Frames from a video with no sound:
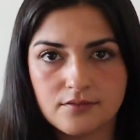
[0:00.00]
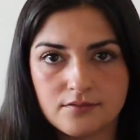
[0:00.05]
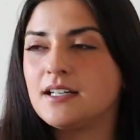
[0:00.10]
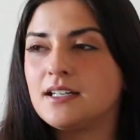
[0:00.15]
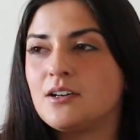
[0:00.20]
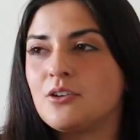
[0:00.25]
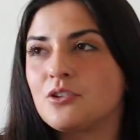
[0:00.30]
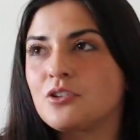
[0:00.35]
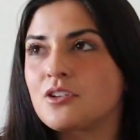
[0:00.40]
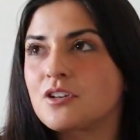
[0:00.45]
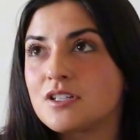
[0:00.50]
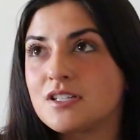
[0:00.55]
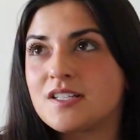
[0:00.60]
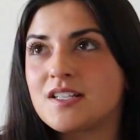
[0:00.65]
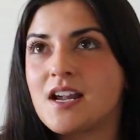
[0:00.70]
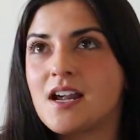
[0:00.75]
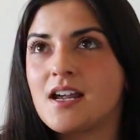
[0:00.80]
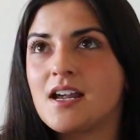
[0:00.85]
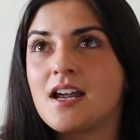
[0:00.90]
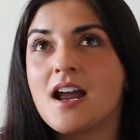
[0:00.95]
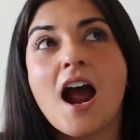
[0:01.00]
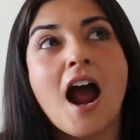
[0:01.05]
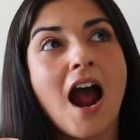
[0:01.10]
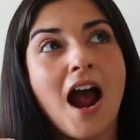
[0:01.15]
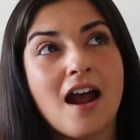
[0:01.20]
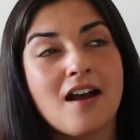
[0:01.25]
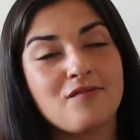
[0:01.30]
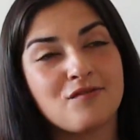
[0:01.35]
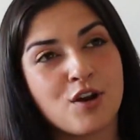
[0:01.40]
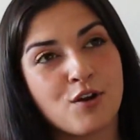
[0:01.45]
And I know you're going to say,
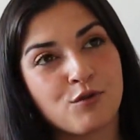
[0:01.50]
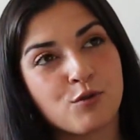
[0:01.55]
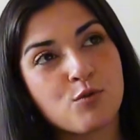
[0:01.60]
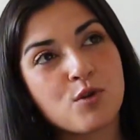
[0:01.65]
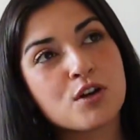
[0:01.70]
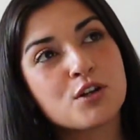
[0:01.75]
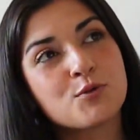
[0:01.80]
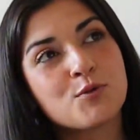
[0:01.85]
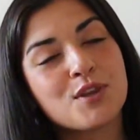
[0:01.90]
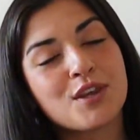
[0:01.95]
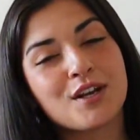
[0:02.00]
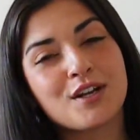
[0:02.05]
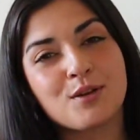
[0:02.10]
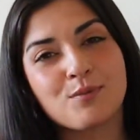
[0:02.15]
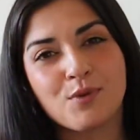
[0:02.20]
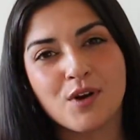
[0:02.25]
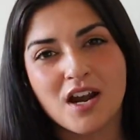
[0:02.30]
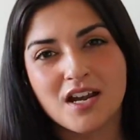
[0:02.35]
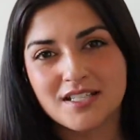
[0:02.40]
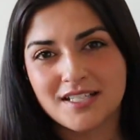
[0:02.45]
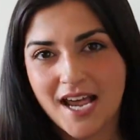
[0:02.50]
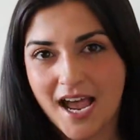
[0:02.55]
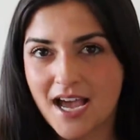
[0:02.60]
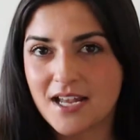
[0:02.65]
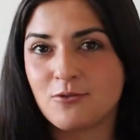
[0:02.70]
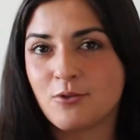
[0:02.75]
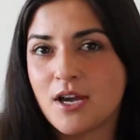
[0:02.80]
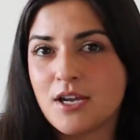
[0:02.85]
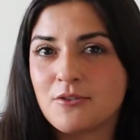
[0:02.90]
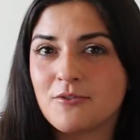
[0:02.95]
I've never worked with any brands. How
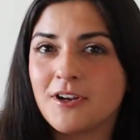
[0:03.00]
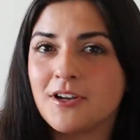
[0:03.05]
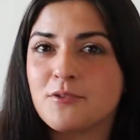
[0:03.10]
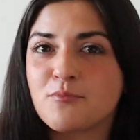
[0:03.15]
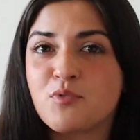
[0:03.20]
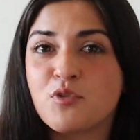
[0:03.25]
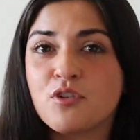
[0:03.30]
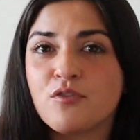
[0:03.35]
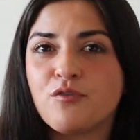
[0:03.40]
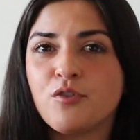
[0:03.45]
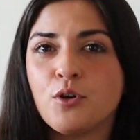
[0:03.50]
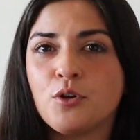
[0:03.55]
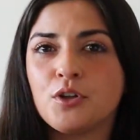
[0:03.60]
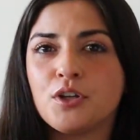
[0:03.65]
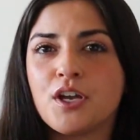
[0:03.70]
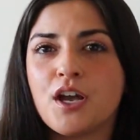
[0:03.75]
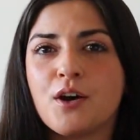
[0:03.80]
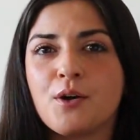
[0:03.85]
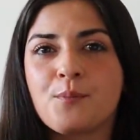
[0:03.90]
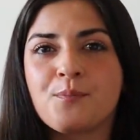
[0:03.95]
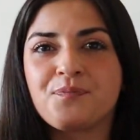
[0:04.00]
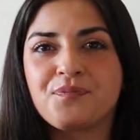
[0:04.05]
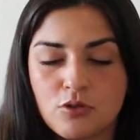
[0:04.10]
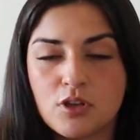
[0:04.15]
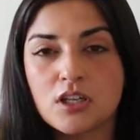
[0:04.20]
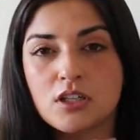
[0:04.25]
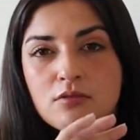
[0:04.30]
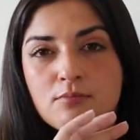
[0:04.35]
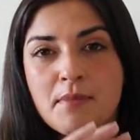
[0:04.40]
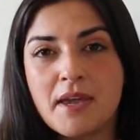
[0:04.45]
do I create a portfolio? You
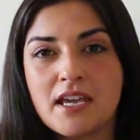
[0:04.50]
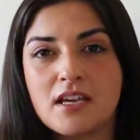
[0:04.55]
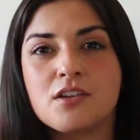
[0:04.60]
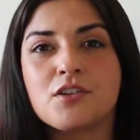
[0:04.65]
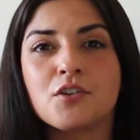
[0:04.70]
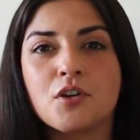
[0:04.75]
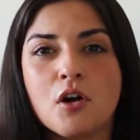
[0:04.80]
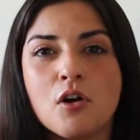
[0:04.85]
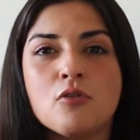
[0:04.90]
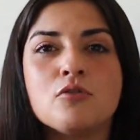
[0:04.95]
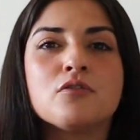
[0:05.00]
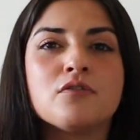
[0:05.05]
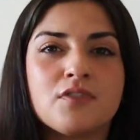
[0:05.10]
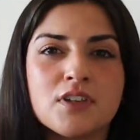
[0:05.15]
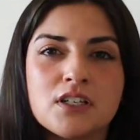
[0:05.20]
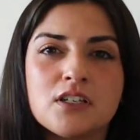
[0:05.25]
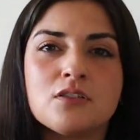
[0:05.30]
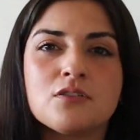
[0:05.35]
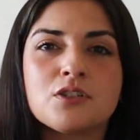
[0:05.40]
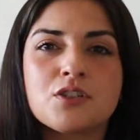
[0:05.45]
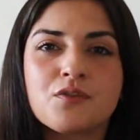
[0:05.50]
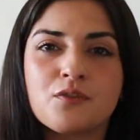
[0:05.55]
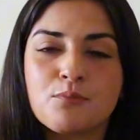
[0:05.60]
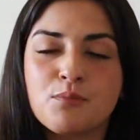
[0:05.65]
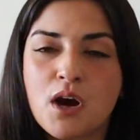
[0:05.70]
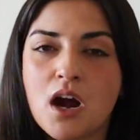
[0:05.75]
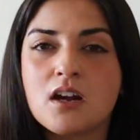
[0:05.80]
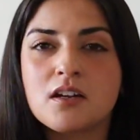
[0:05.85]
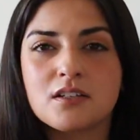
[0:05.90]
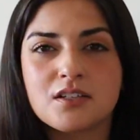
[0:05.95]
can make your own videos from
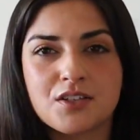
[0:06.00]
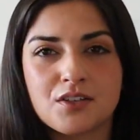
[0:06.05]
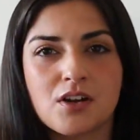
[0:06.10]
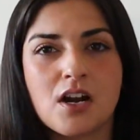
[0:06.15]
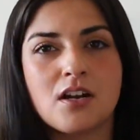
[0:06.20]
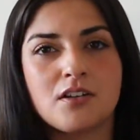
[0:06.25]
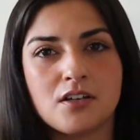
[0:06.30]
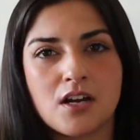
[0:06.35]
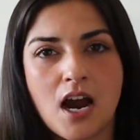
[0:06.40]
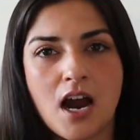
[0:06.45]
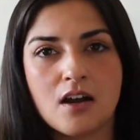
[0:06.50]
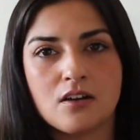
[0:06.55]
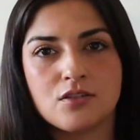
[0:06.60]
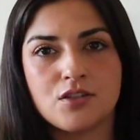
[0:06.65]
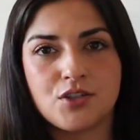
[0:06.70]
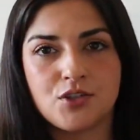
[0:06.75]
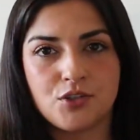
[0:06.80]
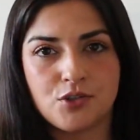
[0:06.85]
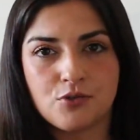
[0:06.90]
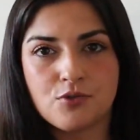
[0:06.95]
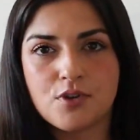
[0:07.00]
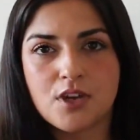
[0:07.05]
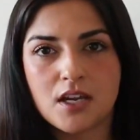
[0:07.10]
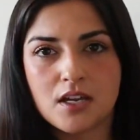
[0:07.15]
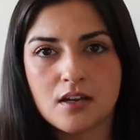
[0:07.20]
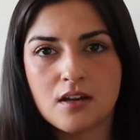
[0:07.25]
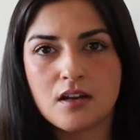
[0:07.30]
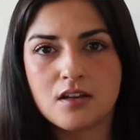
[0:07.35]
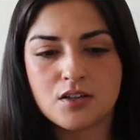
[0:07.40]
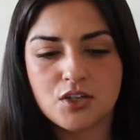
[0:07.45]
products around your house. You
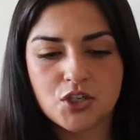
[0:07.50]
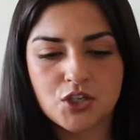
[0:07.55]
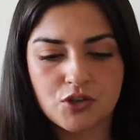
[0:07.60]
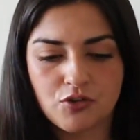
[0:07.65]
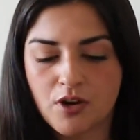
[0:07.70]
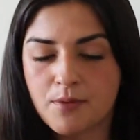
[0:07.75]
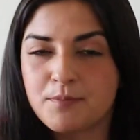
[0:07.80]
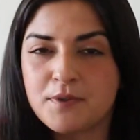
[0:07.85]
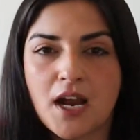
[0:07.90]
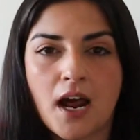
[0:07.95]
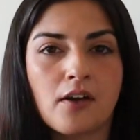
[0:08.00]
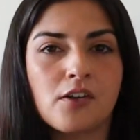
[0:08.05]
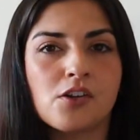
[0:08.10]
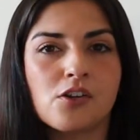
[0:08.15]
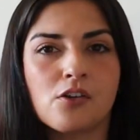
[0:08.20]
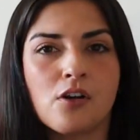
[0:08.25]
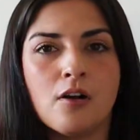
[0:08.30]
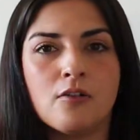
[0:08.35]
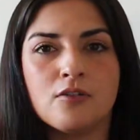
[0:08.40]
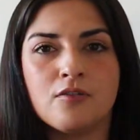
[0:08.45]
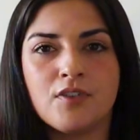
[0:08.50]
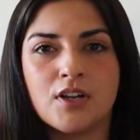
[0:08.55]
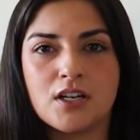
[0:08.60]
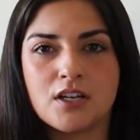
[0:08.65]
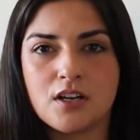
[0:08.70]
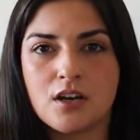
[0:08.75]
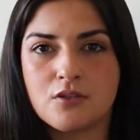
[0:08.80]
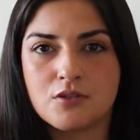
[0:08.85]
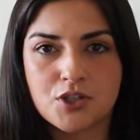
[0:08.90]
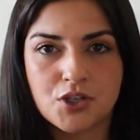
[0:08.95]
can script out your own
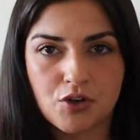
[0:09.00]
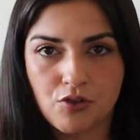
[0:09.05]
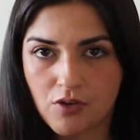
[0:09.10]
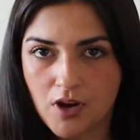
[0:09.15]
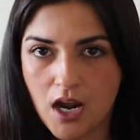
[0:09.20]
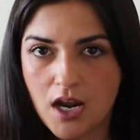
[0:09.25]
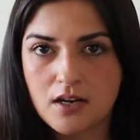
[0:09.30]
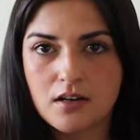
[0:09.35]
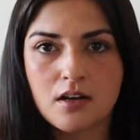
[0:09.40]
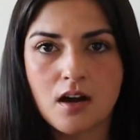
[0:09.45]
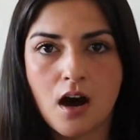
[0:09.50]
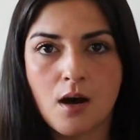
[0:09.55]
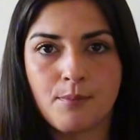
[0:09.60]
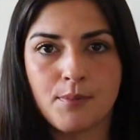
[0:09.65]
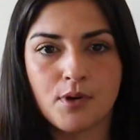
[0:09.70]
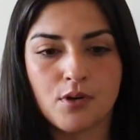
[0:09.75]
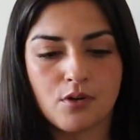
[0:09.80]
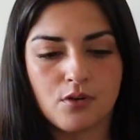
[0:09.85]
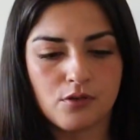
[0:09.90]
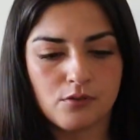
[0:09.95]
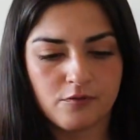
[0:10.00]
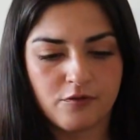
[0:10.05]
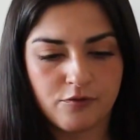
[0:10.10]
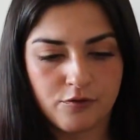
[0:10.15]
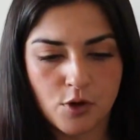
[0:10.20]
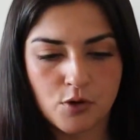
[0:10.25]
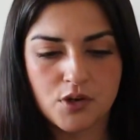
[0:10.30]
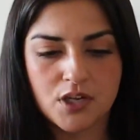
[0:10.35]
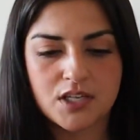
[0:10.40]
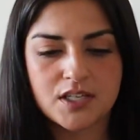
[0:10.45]
videos, create a couple,
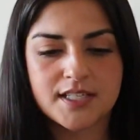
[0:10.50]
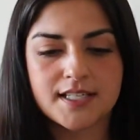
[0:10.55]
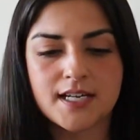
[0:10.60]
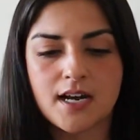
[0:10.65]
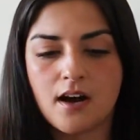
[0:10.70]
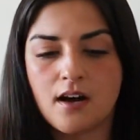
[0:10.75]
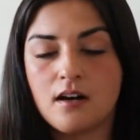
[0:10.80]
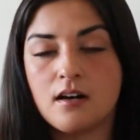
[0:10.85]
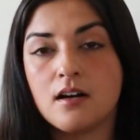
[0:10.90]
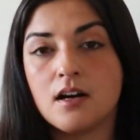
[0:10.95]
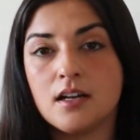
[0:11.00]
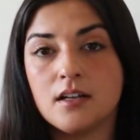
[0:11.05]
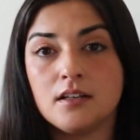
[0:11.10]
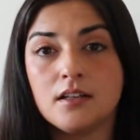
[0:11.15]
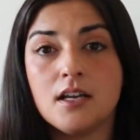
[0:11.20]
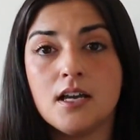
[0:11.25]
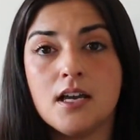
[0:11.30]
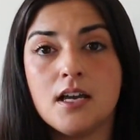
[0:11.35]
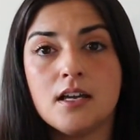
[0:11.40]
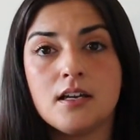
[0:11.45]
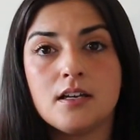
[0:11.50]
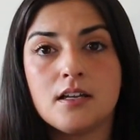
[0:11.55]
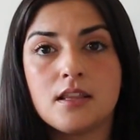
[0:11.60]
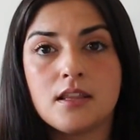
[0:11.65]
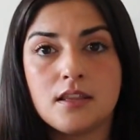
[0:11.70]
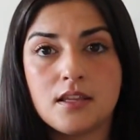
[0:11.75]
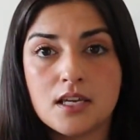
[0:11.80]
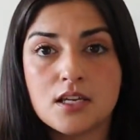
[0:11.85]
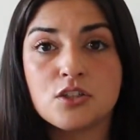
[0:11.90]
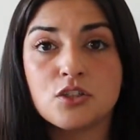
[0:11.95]
focus on
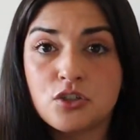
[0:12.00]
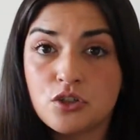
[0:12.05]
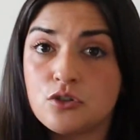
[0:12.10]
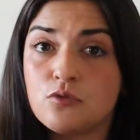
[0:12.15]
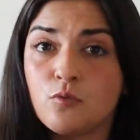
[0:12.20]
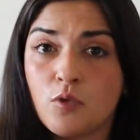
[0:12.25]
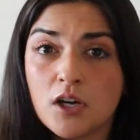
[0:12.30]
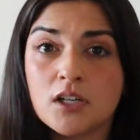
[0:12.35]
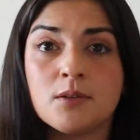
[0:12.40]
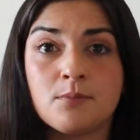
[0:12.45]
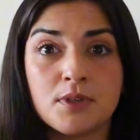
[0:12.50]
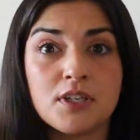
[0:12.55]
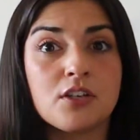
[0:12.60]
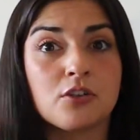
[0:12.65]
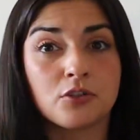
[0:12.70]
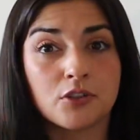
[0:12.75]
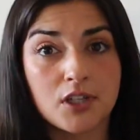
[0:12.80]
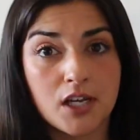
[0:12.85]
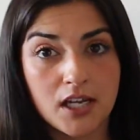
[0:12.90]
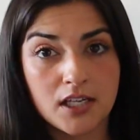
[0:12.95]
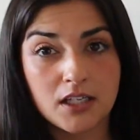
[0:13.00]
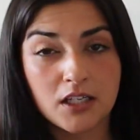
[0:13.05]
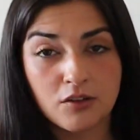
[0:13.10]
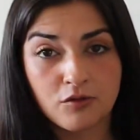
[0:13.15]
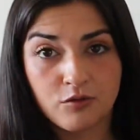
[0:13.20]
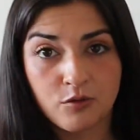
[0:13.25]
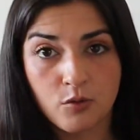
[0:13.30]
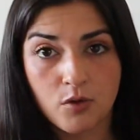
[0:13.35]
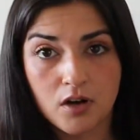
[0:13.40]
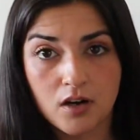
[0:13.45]
things you want to be creating
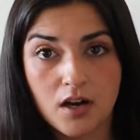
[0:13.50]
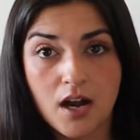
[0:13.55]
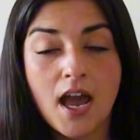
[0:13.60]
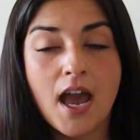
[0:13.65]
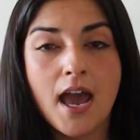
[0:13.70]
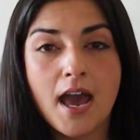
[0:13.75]
for,